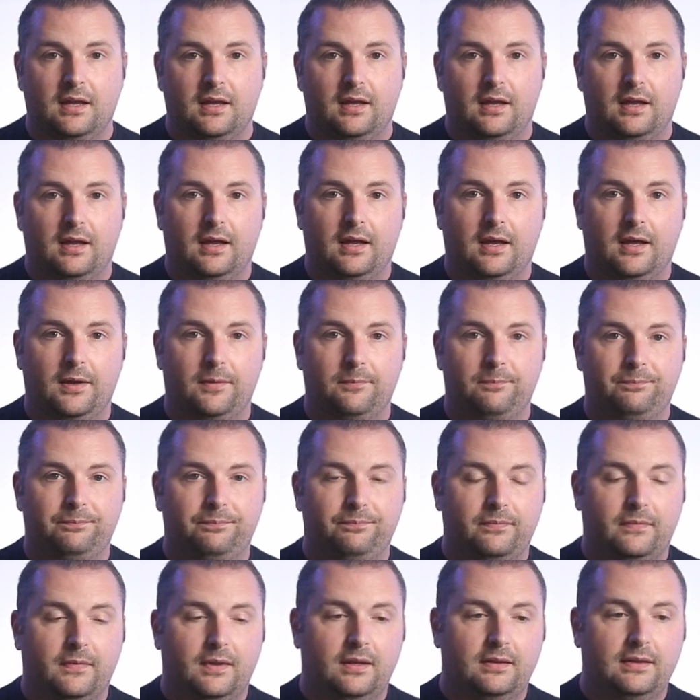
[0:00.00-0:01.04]

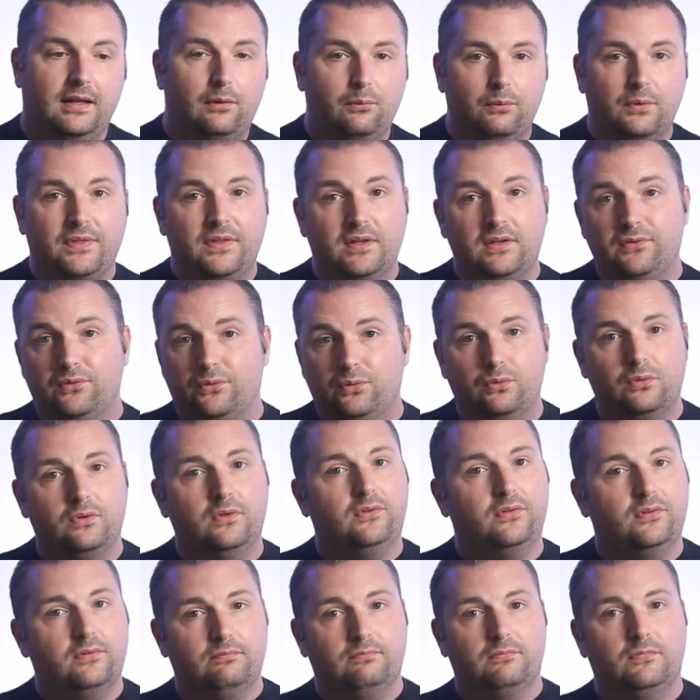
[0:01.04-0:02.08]
Um, now, with these
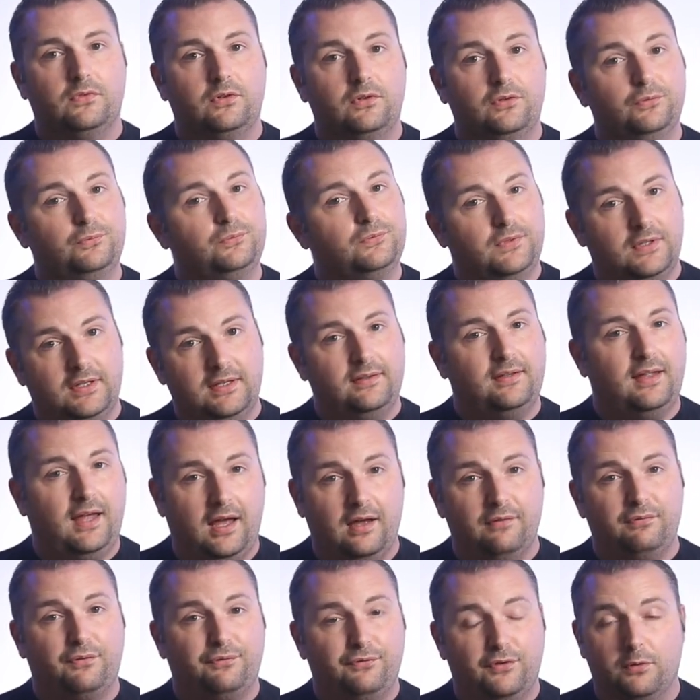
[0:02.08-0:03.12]
tools, you need to
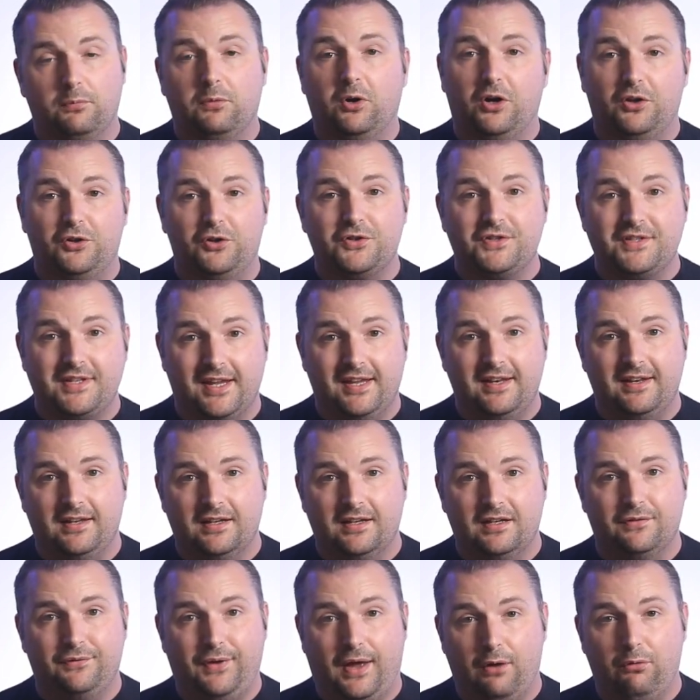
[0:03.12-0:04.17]
have a firmer
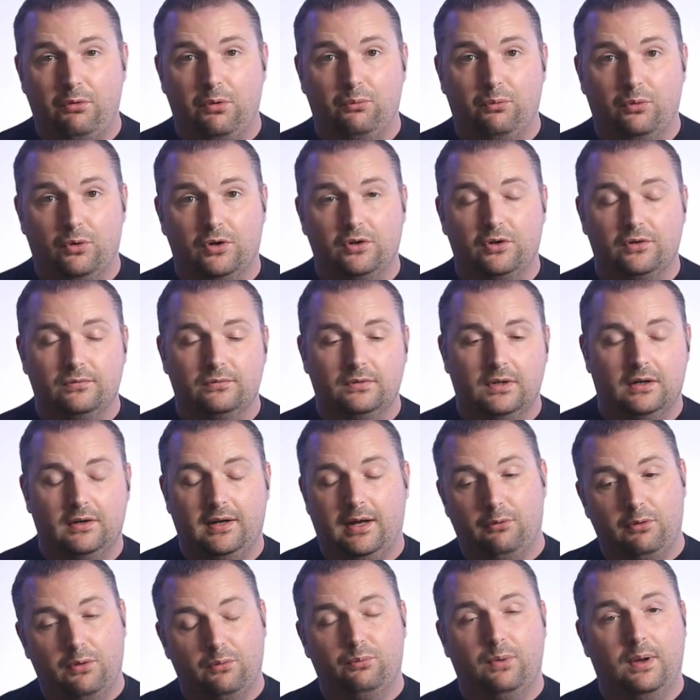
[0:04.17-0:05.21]
understanding of how a word,
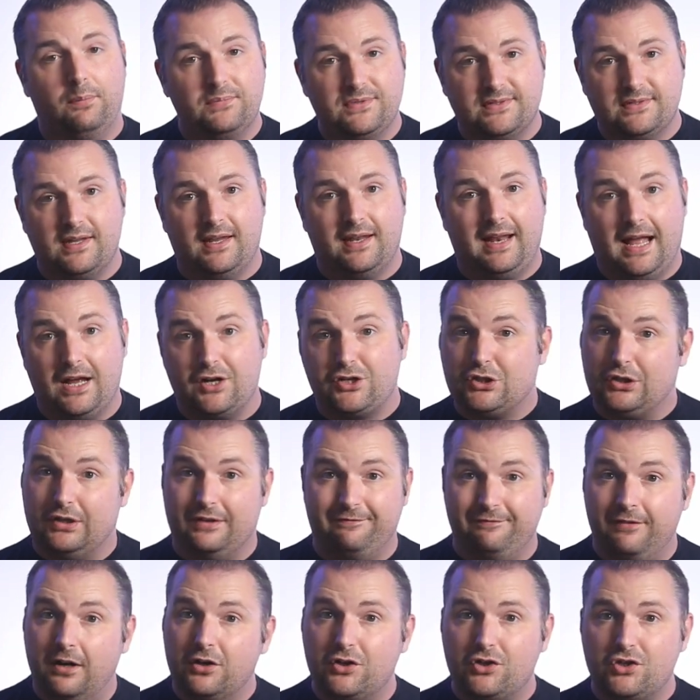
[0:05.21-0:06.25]
how a website actually
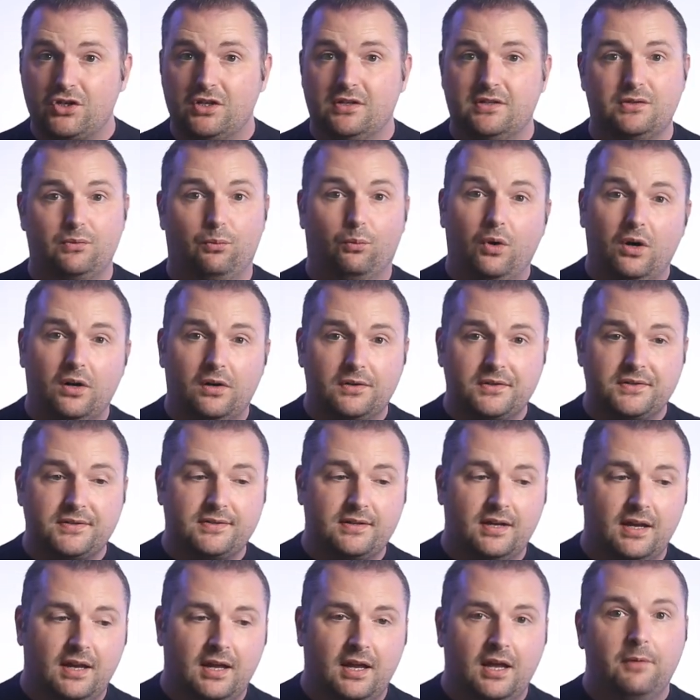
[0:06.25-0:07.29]
functions and works.
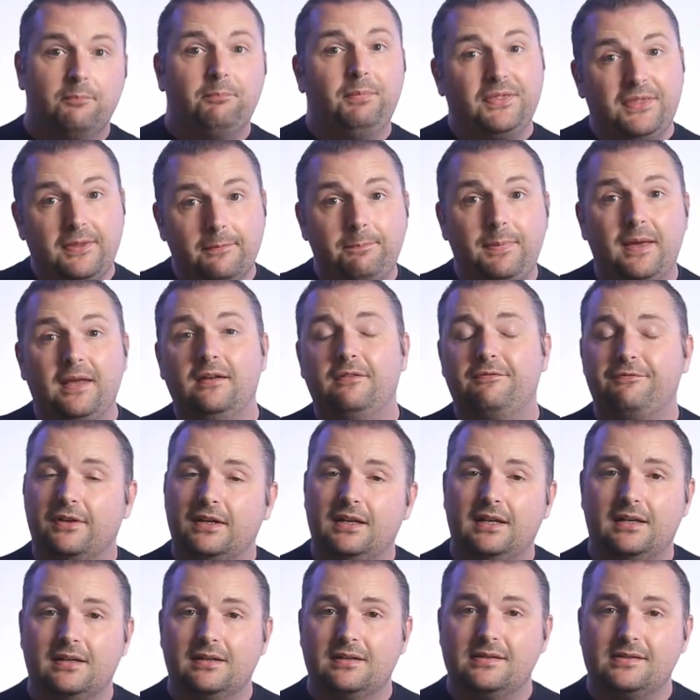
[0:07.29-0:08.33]
But the
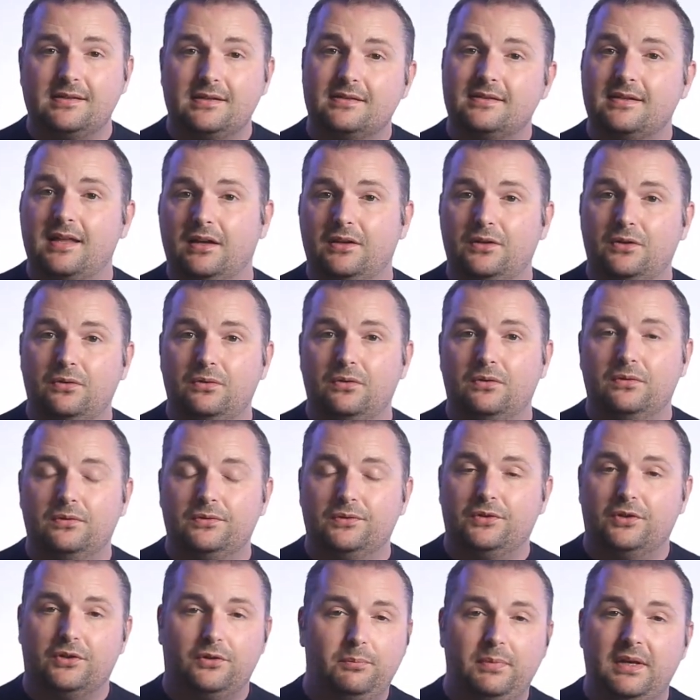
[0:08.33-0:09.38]
benefit is, is that you
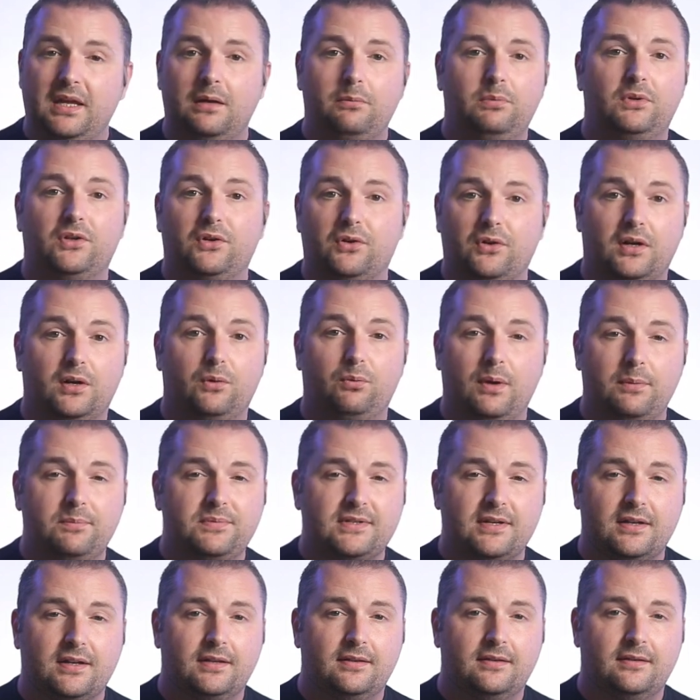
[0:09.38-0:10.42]
you'll be able to create a
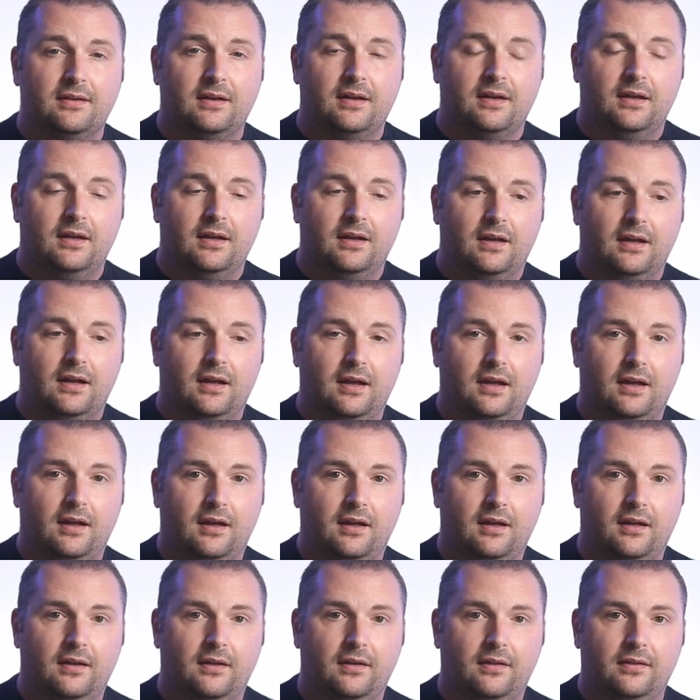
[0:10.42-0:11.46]
website
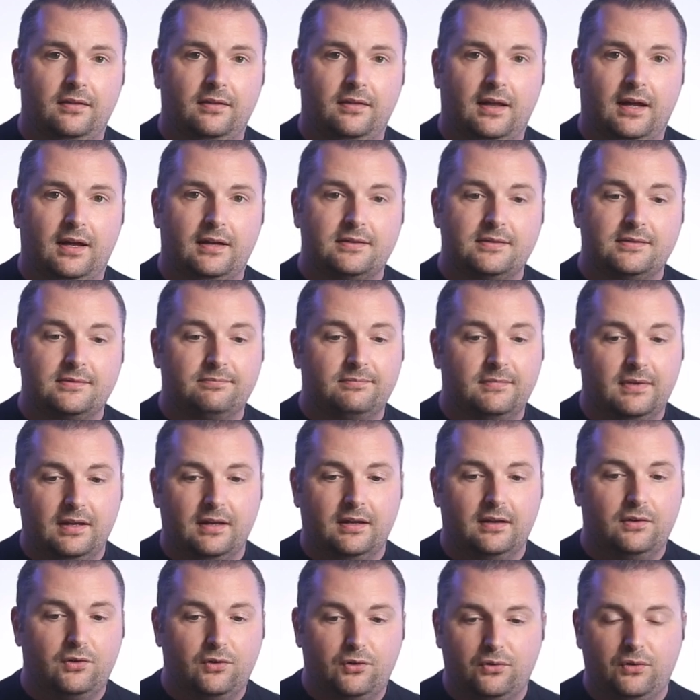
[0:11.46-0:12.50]
uh, that's
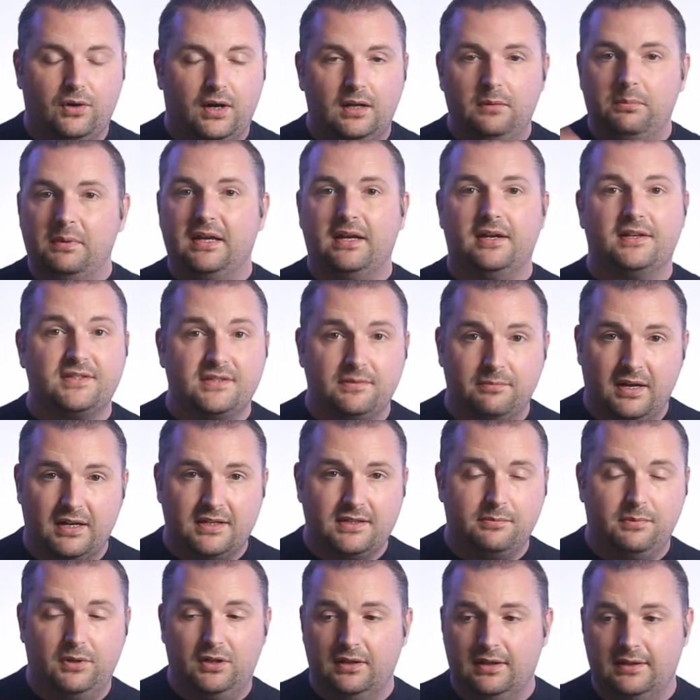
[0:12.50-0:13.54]
incredibly
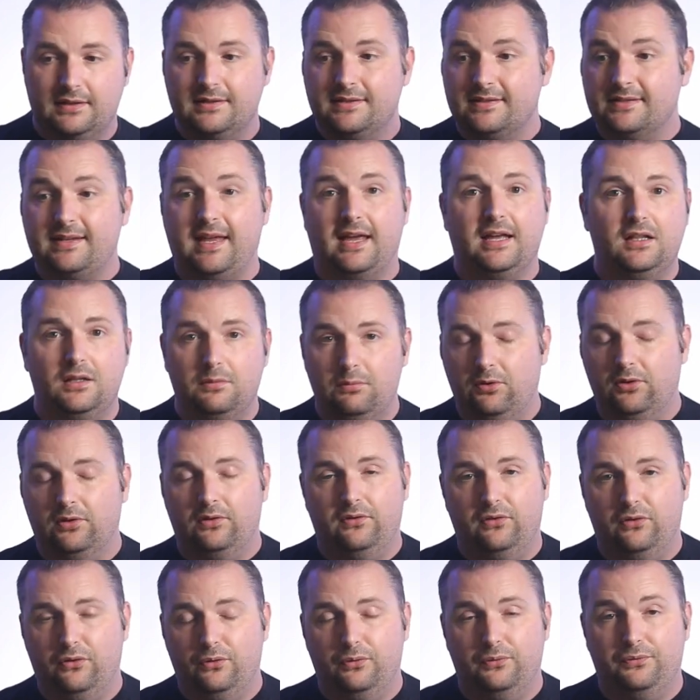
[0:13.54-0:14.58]
customizable and scalable
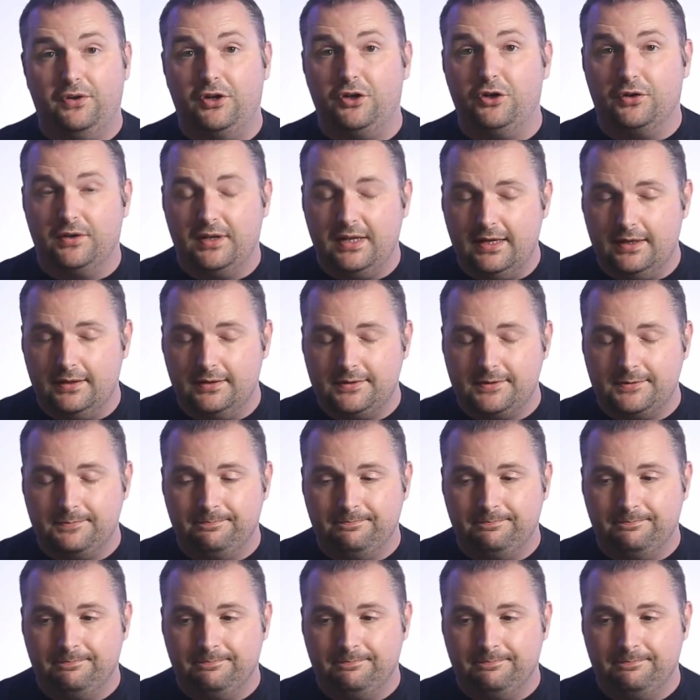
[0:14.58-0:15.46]
to fit your needs.